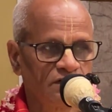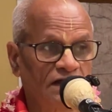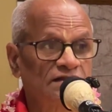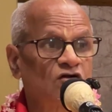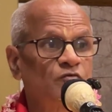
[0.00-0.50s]

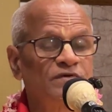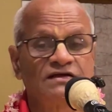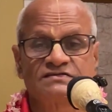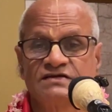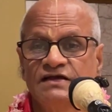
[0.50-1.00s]
Radha
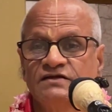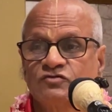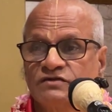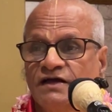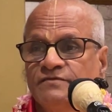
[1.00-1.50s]
Gopinath
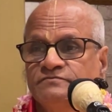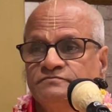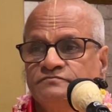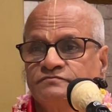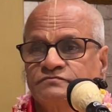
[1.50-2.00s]
saying to
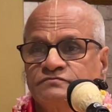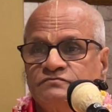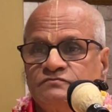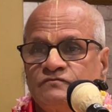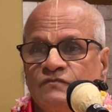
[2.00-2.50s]
them,
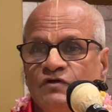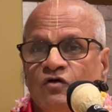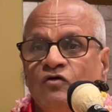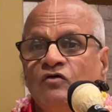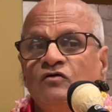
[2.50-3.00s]

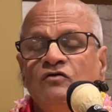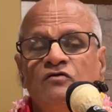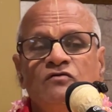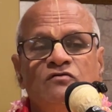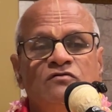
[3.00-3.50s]

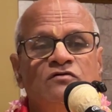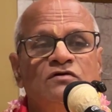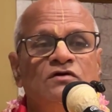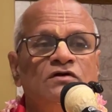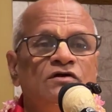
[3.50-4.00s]
oh,
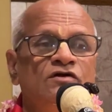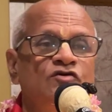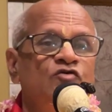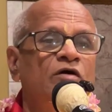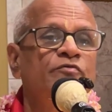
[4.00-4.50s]

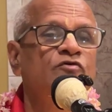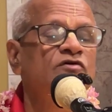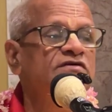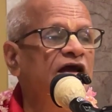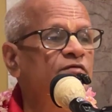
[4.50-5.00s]
you have
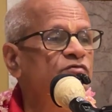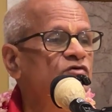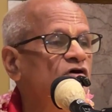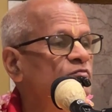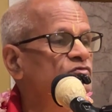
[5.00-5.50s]
no time
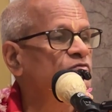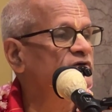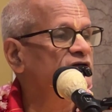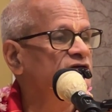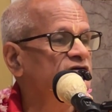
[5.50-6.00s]
to come to
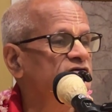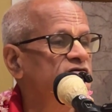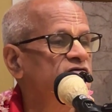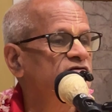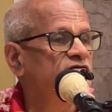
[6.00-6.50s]
me.
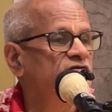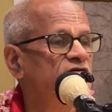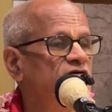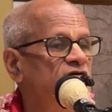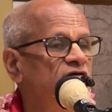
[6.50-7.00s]

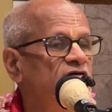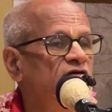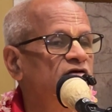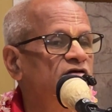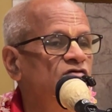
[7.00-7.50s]

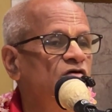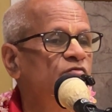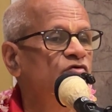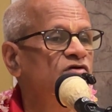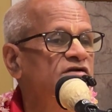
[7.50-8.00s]
You
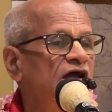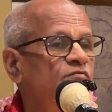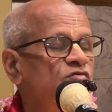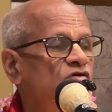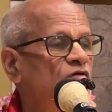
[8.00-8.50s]
have no
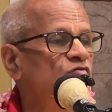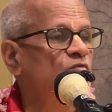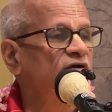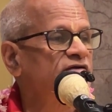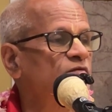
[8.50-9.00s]
time to come
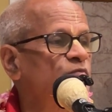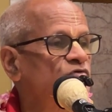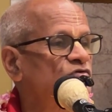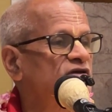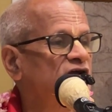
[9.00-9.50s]
to my
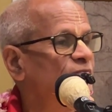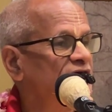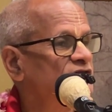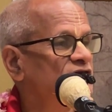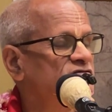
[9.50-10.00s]
temple to take
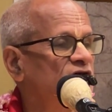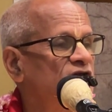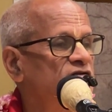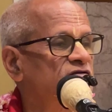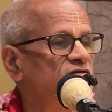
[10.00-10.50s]
my
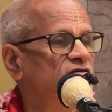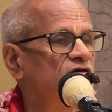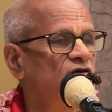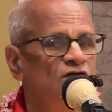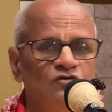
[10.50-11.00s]
darshan.
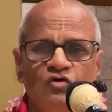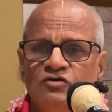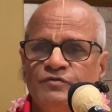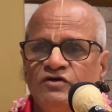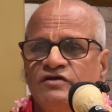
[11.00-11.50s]

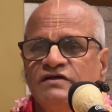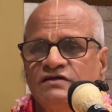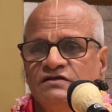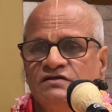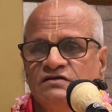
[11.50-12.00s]
Don't be
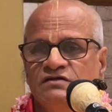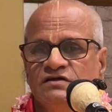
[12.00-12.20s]
worried.